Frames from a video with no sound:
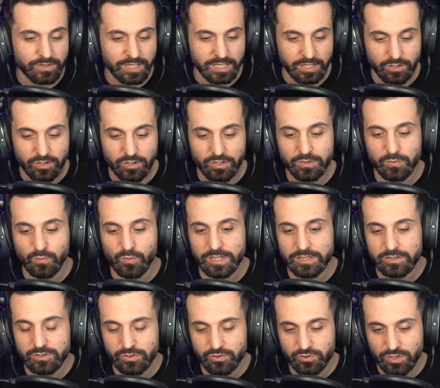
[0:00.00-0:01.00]
like knowing
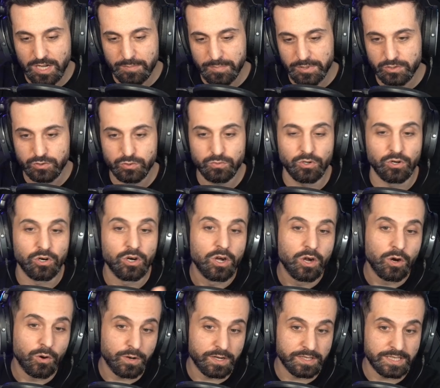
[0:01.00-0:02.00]
when to drop a tool,
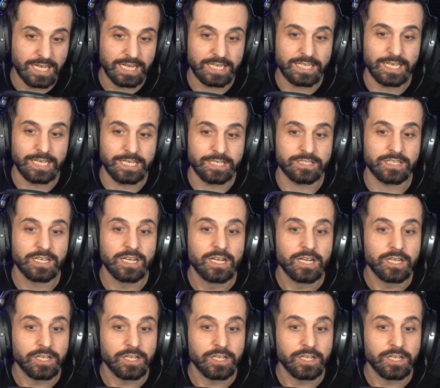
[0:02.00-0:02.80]
or in that case,